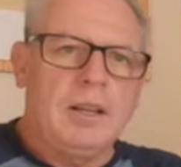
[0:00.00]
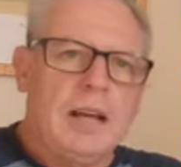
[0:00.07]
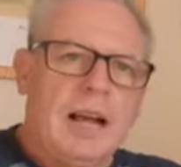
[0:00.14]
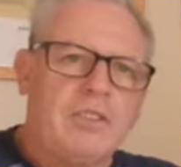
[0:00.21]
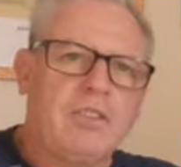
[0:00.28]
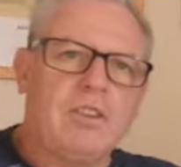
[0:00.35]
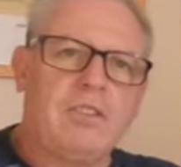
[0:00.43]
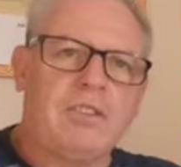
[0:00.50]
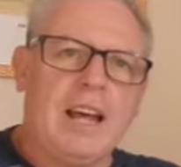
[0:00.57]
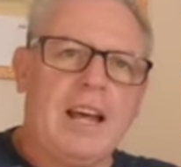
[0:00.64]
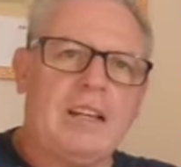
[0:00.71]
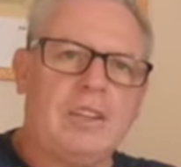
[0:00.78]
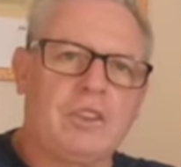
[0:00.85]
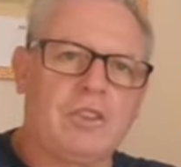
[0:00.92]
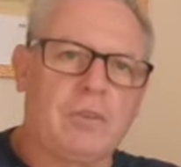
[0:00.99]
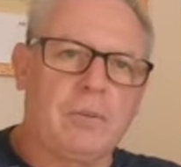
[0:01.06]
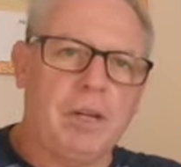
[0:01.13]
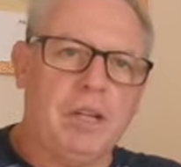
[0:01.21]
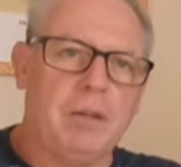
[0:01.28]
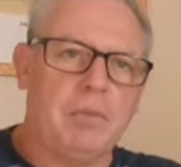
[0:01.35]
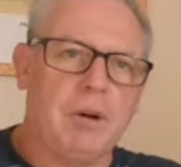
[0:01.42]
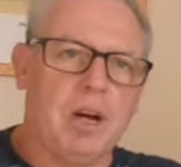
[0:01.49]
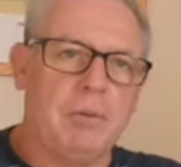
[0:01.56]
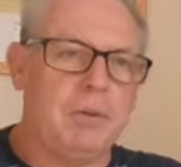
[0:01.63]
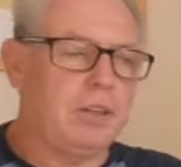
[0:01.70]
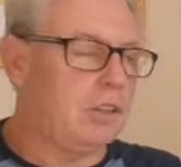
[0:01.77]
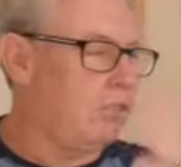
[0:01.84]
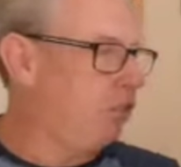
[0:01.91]
As it stands for me at the
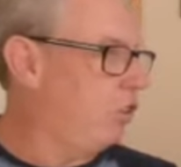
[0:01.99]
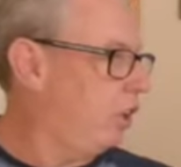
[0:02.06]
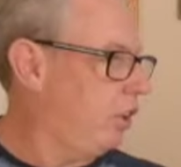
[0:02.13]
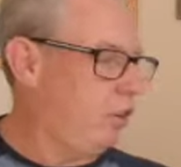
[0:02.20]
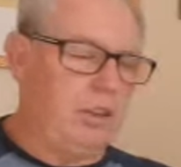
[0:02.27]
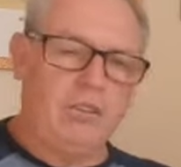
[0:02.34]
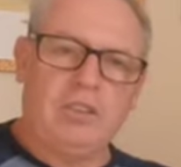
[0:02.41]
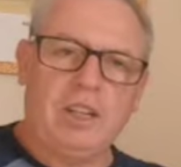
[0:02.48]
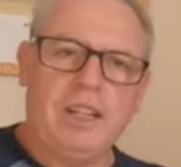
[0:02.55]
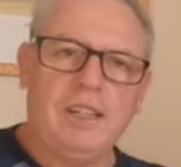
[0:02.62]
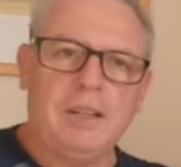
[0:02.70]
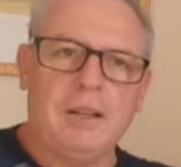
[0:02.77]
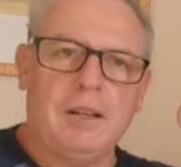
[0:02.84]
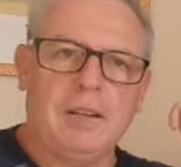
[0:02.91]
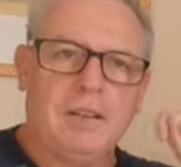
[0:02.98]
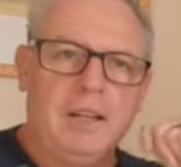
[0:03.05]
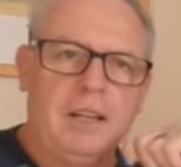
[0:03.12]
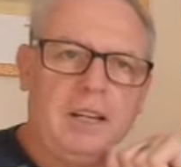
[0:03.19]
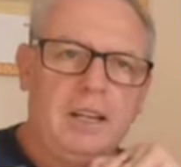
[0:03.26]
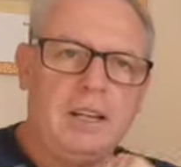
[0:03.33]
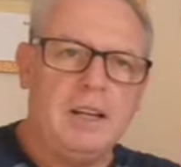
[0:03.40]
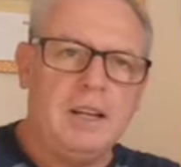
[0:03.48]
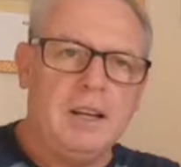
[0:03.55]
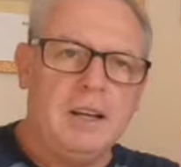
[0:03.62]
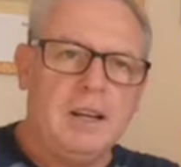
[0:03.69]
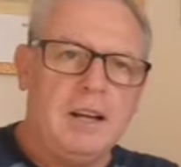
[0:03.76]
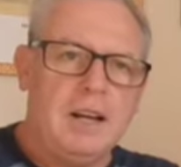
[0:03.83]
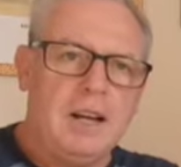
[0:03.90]
moment, obviously you can see that the
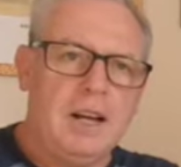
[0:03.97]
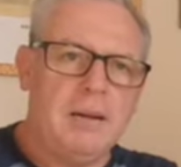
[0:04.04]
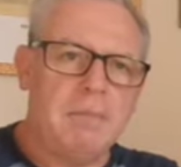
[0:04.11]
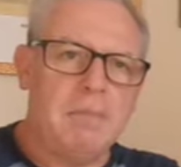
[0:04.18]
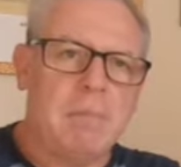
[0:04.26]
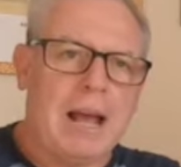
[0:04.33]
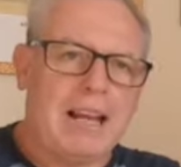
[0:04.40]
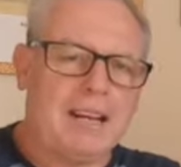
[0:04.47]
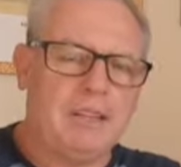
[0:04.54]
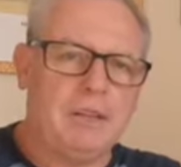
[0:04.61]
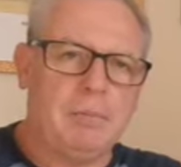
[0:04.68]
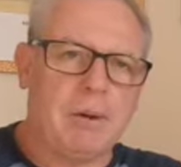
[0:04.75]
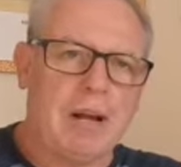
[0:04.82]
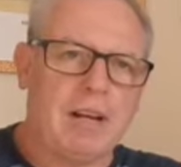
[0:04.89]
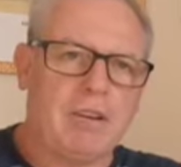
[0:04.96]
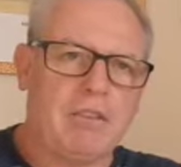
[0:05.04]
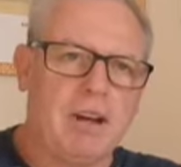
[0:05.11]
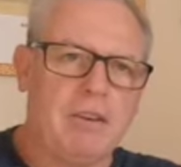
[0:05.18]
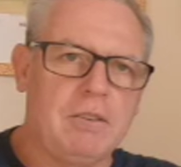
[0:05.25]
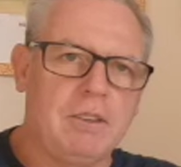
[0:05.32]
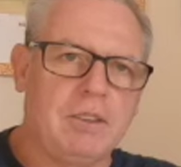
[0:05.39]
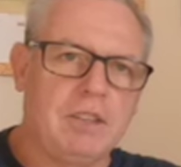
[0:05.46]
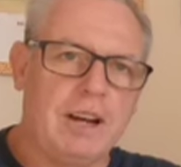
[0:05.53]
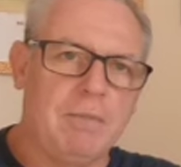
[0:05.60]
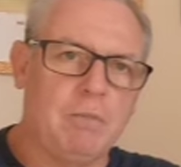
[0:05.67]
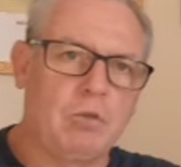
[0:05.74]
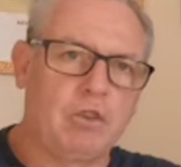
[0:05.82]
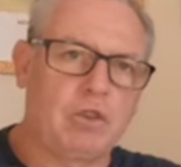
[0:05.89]
Mac in the background
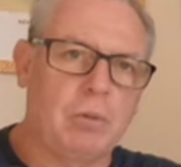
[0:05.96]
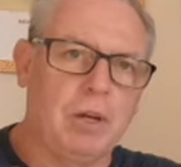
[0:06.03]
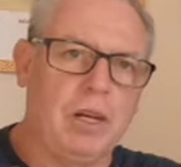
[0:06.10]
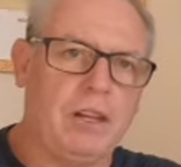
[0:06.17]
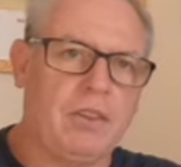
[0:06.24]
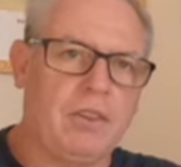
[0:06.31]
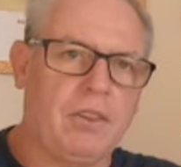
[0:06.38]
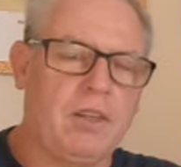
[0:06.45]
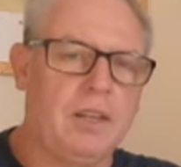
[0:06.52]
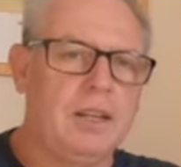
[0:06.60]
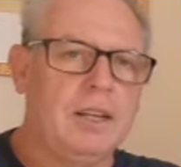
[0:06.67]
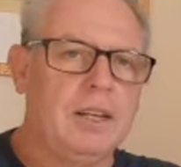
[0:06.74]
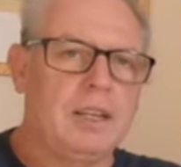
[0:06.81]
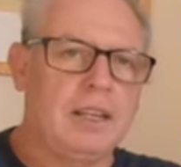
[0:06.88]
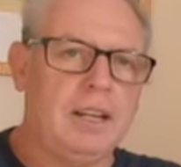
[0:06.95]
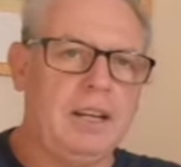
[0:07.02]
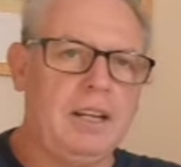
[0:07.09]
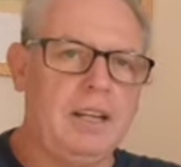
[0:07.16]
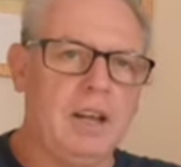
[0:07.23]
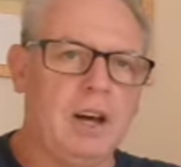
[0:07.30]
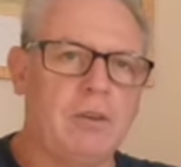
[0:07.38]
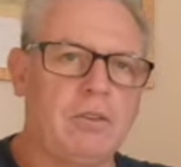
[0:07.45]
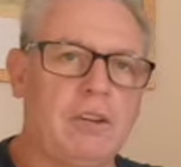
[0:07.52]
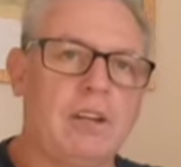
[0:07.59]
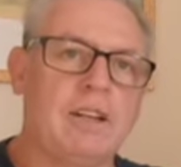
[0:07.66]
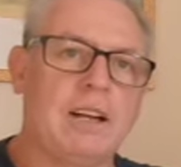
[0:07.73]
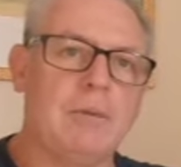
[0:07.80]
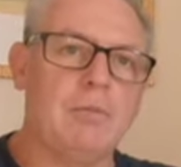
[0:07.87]
comes with Keynote and
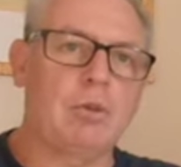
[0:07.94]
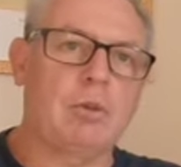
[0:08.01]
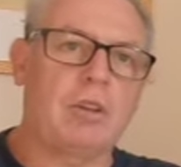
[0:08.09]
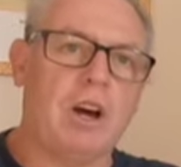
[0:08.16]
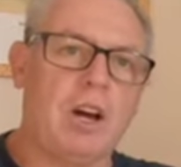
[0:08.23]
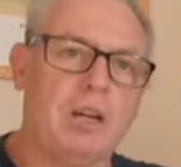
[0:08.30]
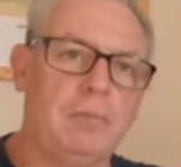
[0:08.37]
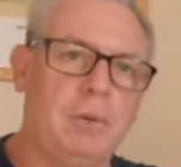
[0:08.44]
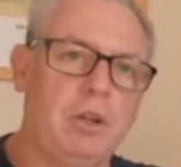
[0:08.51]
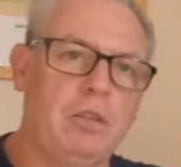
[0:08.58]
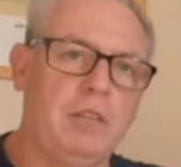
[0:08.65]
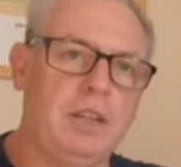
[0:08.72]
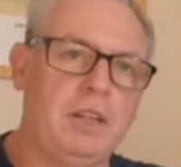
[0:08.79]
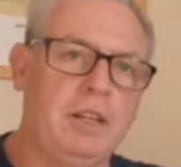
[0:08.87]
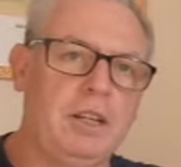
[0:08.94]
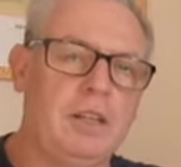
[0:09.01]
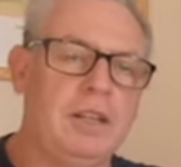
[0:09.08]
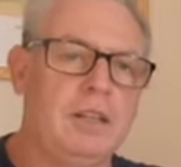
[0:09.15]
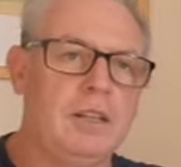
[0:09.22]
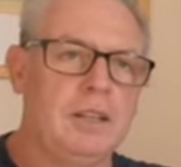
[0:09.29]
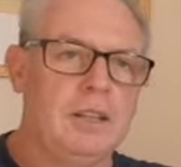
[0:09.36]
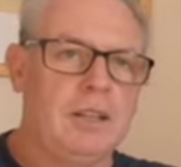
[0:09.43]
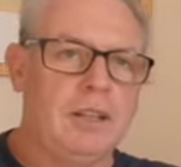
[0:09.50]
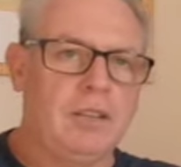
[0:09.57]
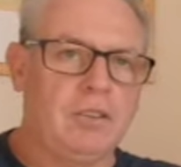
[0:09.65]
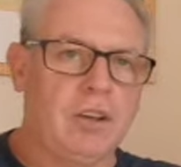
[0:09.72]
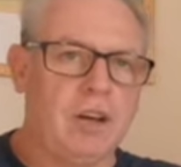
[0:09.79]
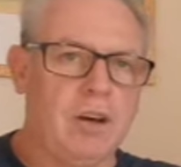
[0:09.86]
it comes with iMovie,
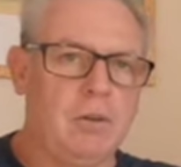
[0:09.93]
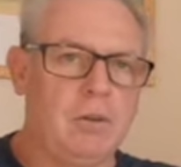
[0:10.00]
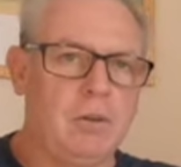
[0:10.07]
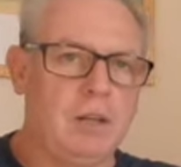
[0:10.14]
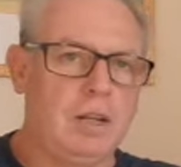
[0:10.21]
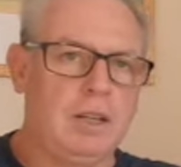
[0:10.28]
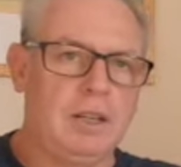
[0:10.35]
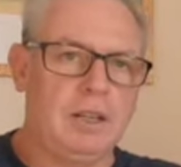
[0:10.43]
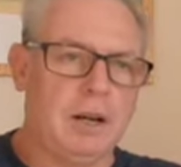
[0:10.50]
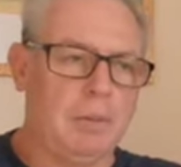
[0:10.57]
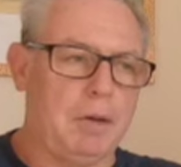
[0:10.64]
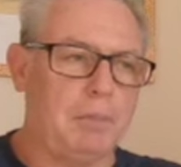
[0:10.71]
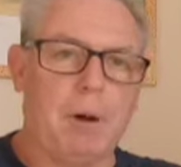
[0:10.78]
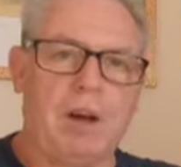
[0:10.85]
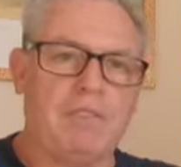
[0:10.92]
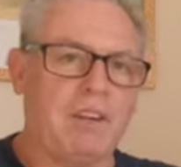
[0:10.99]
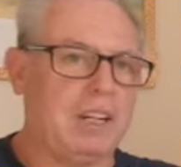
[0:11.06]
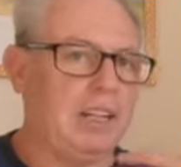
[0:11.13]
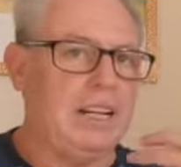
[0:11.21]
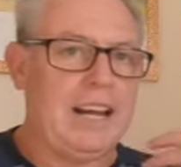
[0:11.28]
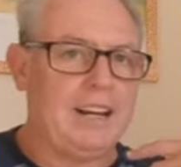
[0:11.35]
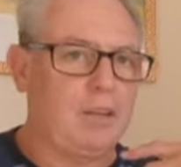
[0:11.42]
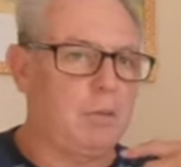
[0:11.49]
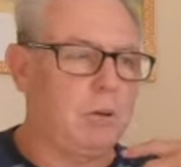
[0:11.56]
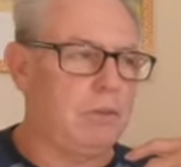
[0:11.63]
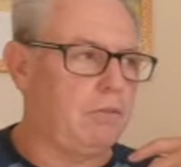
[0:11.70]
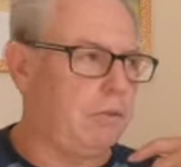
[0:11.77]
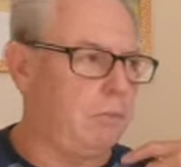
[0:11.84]
so I mean perfectly
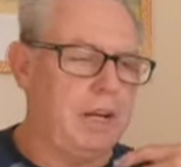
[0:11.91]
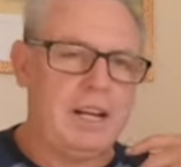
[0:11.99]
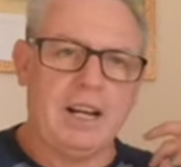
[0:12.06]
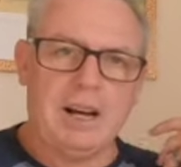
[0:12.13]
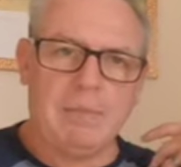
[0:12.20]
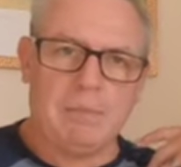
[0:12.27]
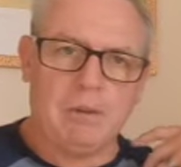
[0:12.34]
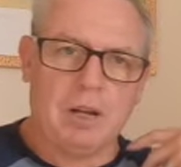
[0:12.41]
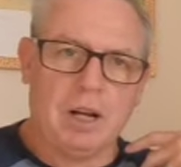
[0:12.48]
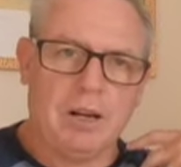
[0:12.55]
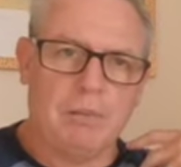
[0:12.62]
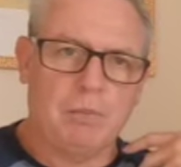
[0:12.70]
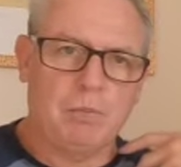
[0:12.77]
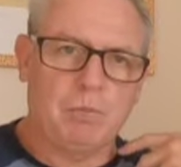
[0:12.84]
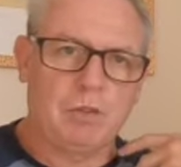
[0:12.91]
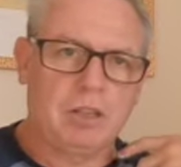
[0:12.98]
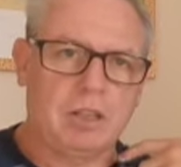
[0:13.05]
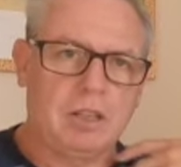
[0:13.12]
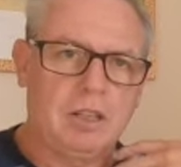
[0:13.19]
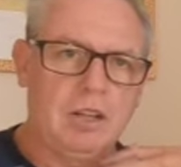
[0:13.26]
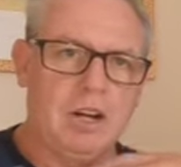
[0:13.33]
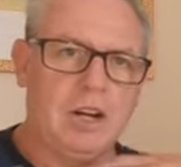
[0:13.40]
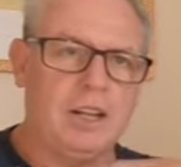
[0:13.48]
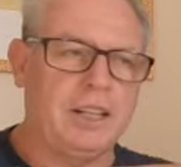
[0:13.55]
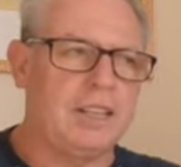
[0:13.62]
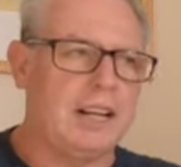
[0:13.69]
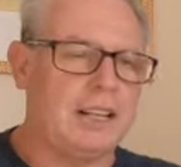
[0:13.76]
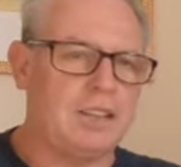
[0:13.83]
adequate for me. I'm
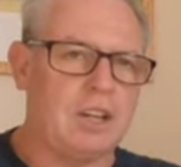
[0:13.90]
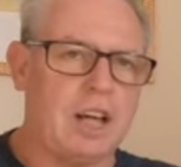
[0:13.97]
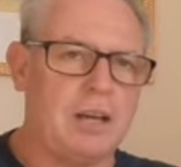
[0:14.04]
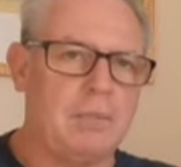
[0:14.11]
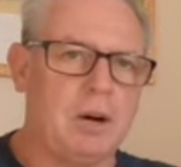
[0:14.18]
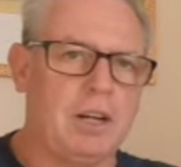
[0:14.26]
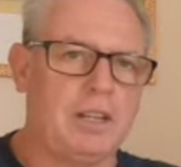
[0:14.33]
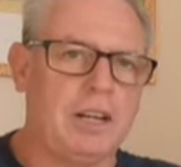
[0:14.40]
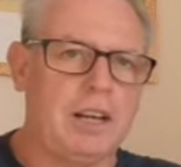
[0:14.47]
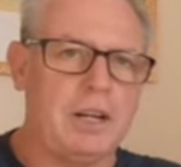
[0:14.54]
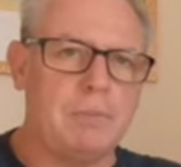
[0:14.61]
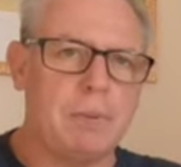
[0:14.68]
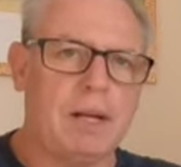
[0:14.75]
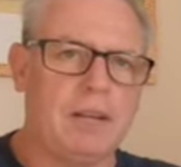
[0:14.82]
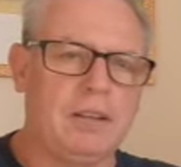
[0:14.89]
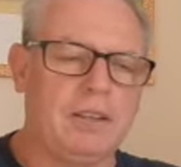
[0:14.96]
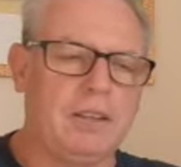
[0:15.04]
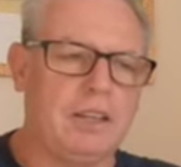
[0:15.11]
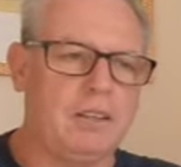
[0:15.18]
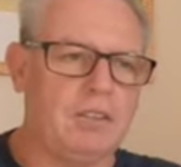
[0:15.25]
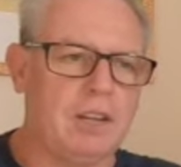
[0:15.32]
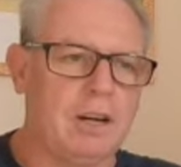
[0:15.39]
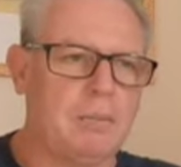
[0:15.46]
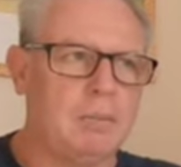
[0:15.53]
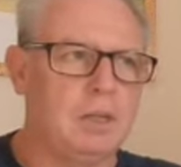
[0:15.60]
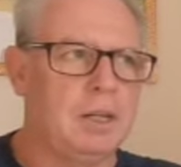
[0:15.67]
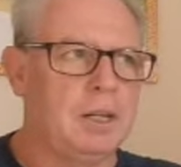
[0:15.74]
learning that day by day, picking things up.